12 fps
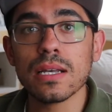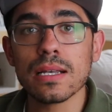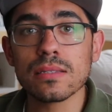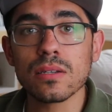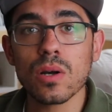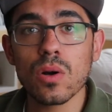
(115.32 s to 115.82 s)

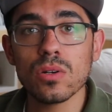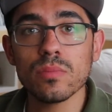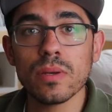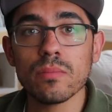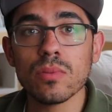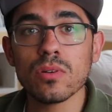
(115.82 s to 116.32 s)
as a card
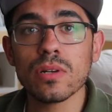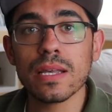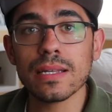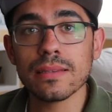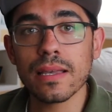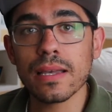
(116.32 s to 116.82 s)
member
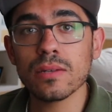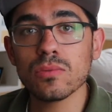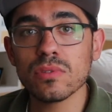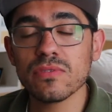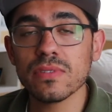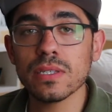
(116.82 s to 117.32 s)
and the
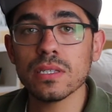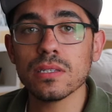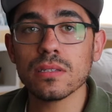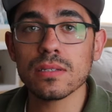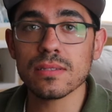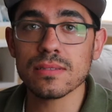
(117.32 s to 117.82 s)
annual
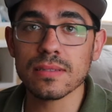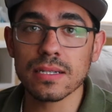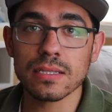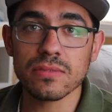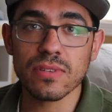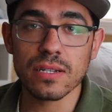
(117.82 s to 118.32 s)
fee is
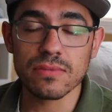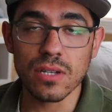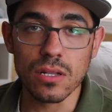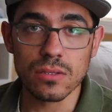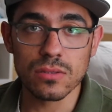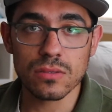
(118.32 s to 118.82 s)

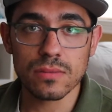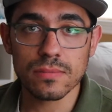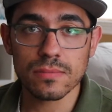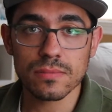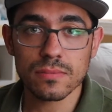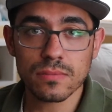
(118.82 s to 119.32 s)
$95.
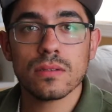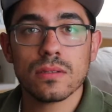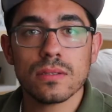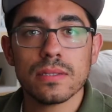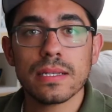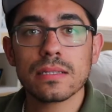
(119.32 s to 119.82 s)

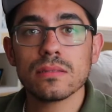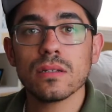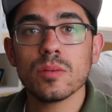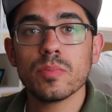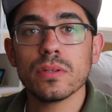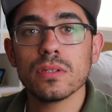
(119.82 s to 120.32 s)
Next
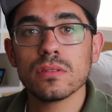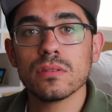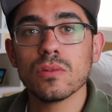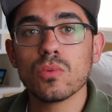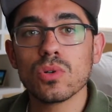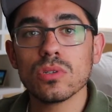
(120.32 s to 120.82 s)
up is
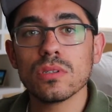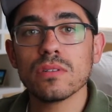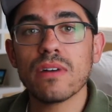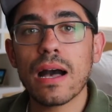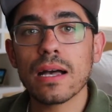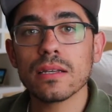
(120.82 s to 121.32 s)
the World of
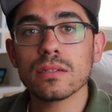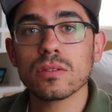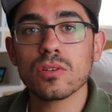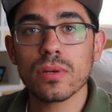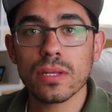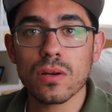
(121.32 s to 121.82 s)
Hyatt
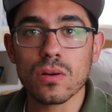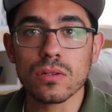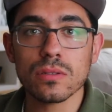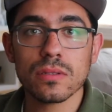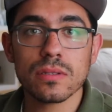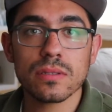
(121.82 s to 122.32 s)
credit
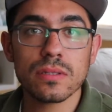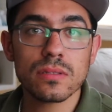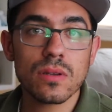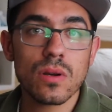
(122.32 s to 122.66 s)
card. This